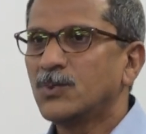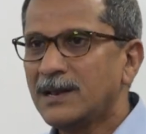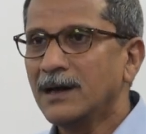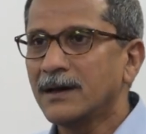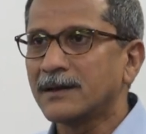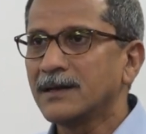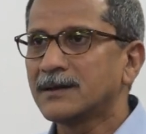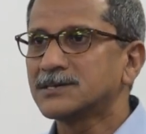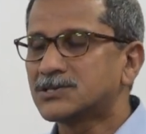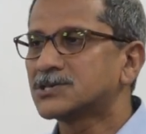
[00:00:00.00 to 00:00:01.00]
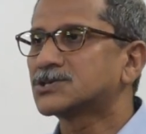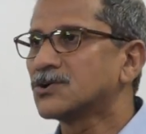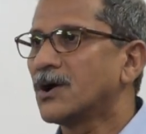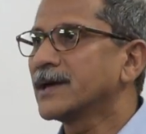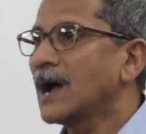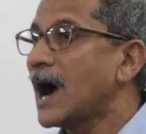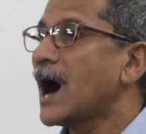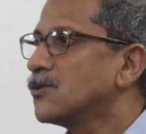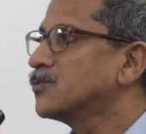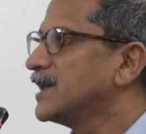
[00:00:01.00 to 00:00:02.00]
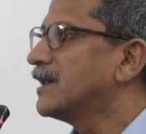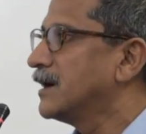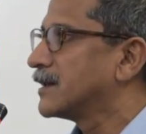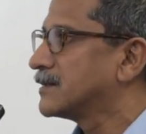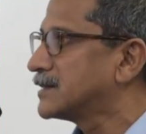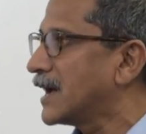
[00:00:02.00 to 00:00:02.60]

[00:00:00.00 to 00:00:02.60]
we learn. It is destroying how we learn,